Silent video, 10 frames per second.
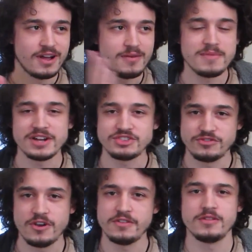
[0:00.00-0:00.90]
much
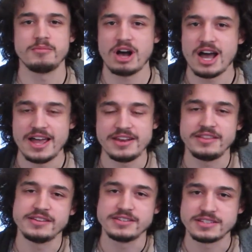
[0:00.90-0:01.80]
further behind
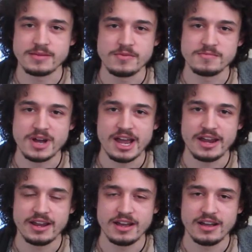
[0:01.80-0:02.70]
than some of
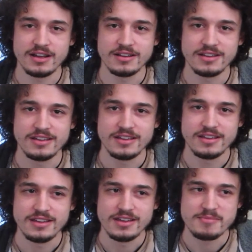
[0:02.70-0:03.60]
my
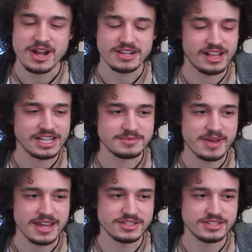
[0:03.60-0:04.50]
my
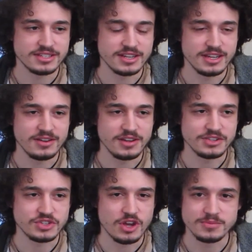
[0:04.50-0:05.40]
classmates in
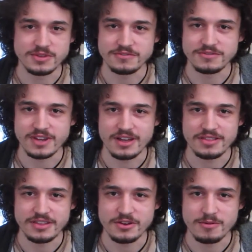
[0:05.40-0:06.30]
terms of
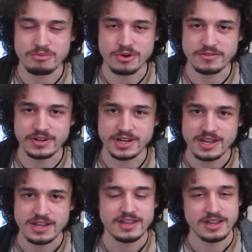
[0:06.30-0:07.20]
theorem proving.
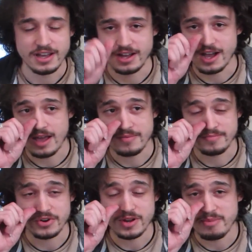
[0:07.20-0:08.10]
I'm
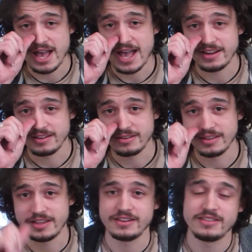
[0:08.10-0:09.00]
pretty bad
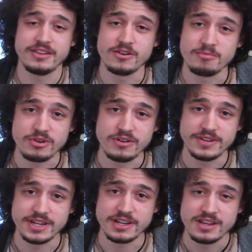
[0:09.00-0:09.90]
at theorem
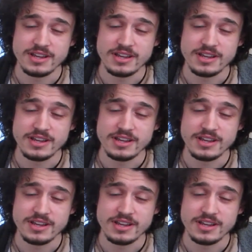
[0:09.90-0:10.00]
proving,